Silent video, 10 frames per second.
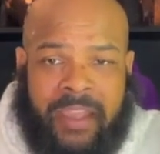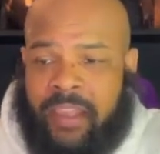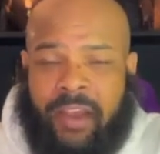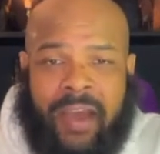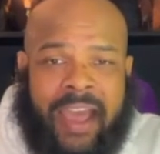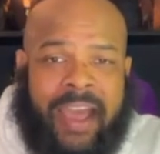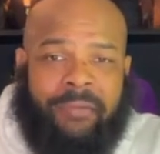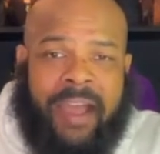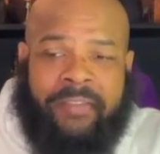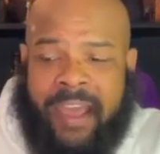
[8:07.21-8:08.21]
You know,
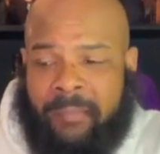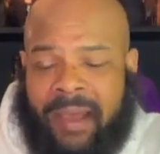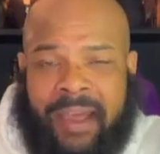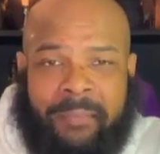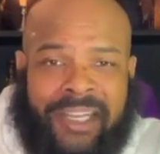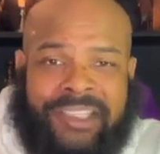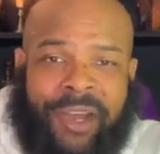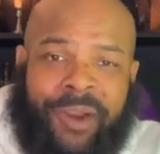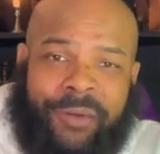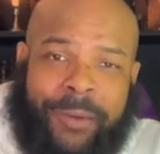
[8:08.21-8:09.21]
I, have had my, my
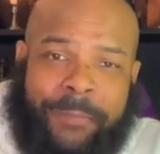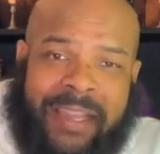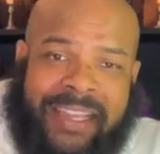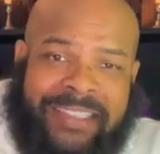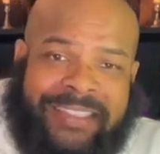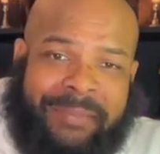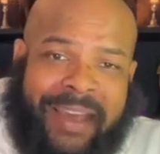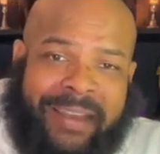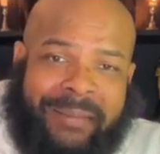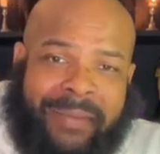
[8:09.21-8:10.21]
shoulder replaced
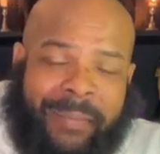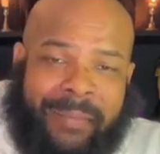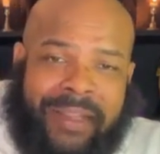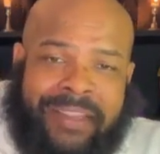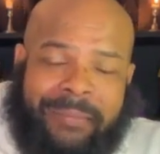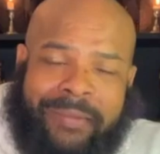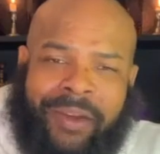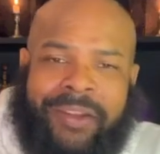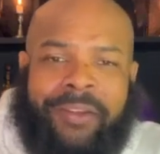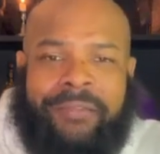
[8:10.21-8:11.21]
about a, a month, of,
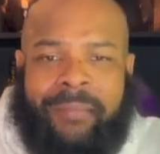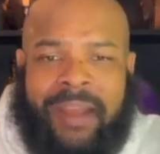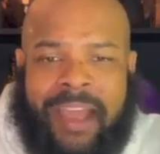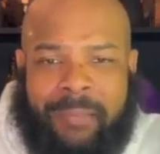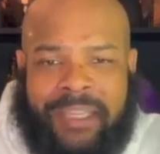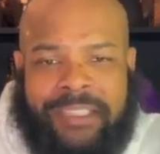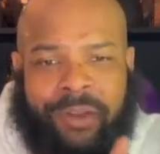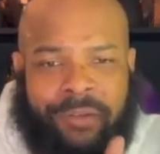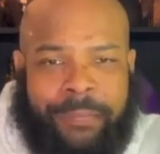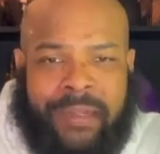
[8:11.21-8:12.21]
no, in November, I had my
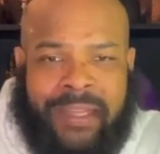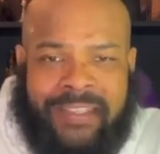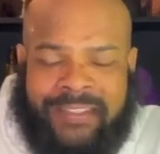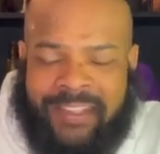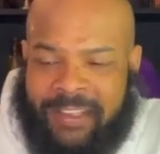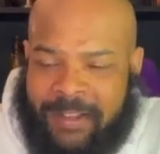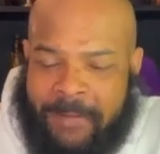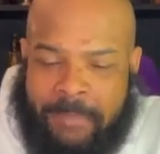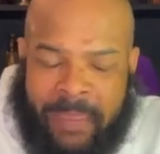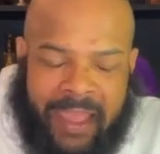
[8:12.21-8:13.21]
shoulder replaced.
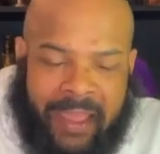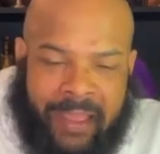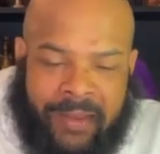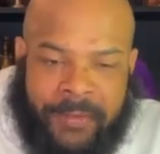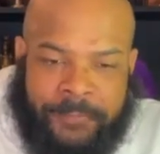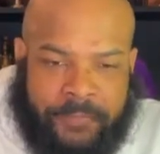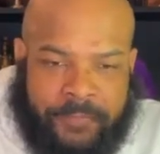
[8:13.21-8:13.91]
And